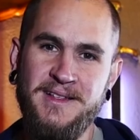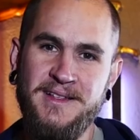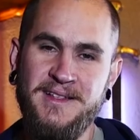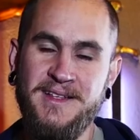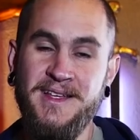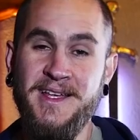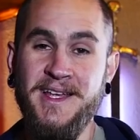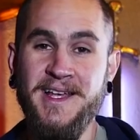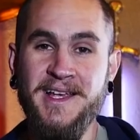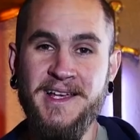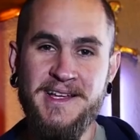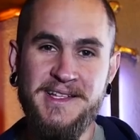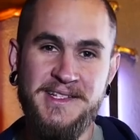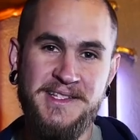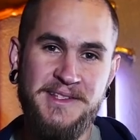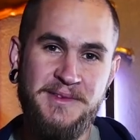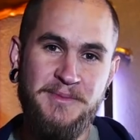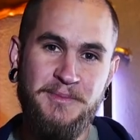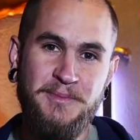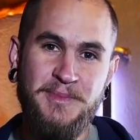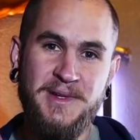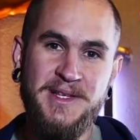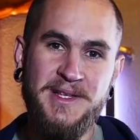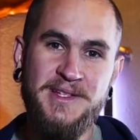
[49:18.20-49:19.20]
Hey guys,
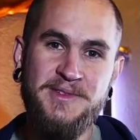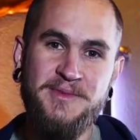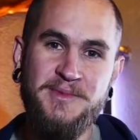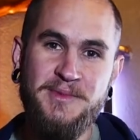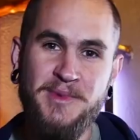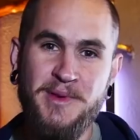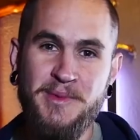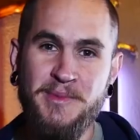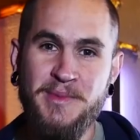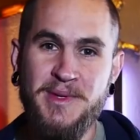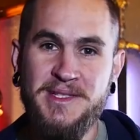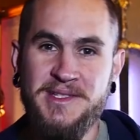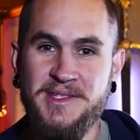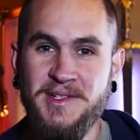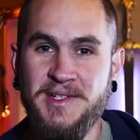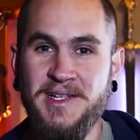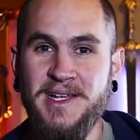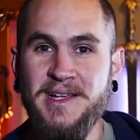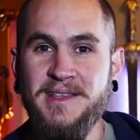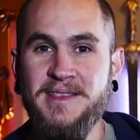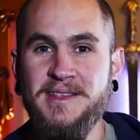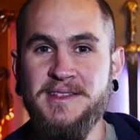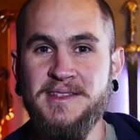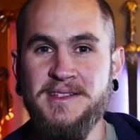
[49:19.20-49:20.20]
please remember to
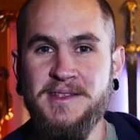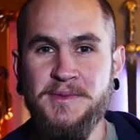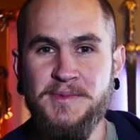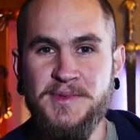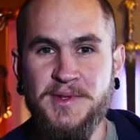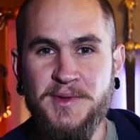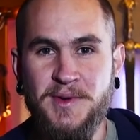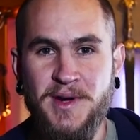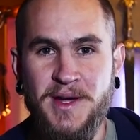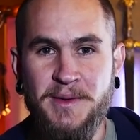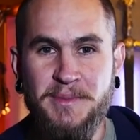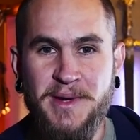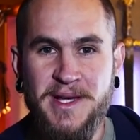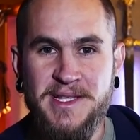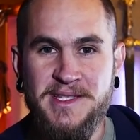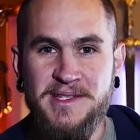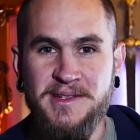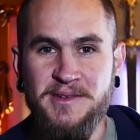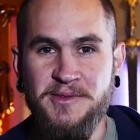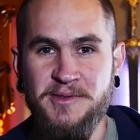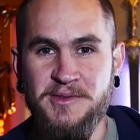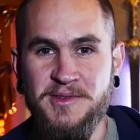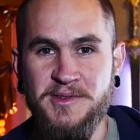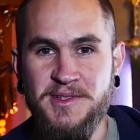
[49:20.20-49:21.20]
click the subscribe
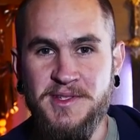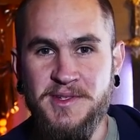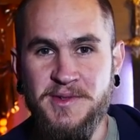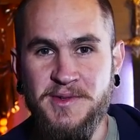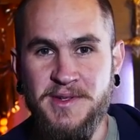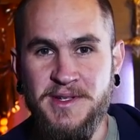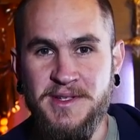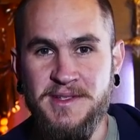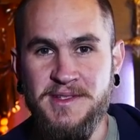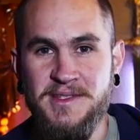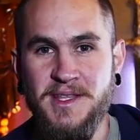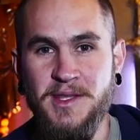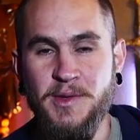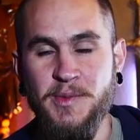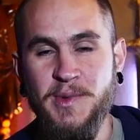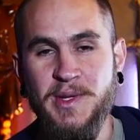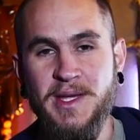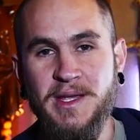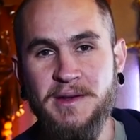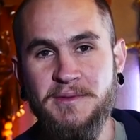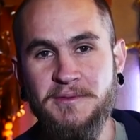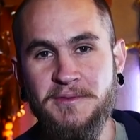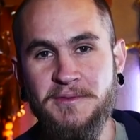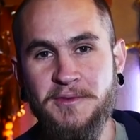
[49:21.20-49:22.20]
button on your screen so that
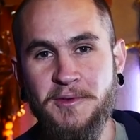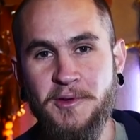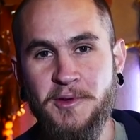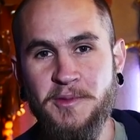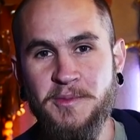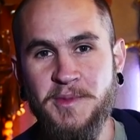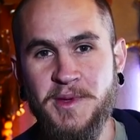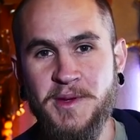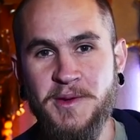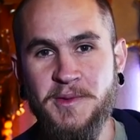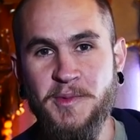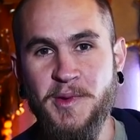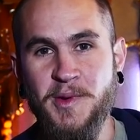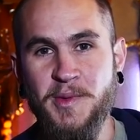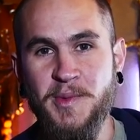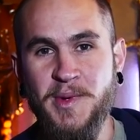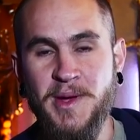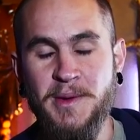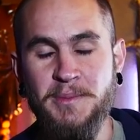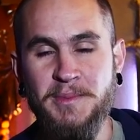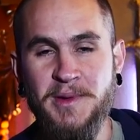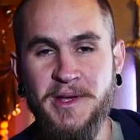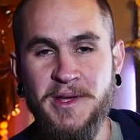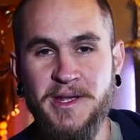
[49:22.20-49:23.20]
we can inform you when
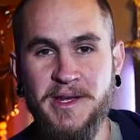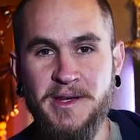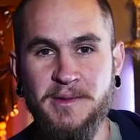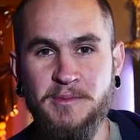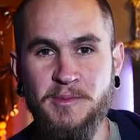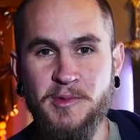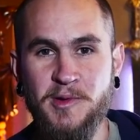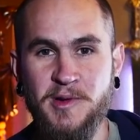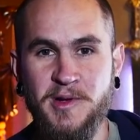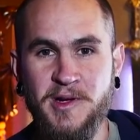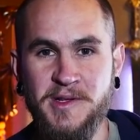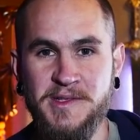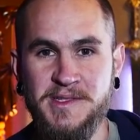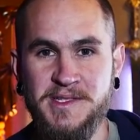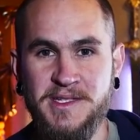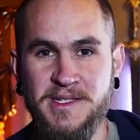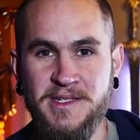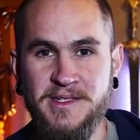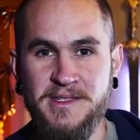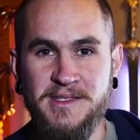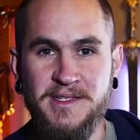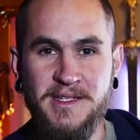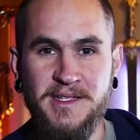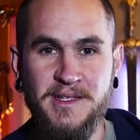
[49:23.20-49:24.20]
we're uploading more
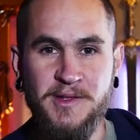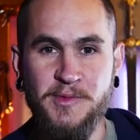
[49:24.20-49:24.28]
content.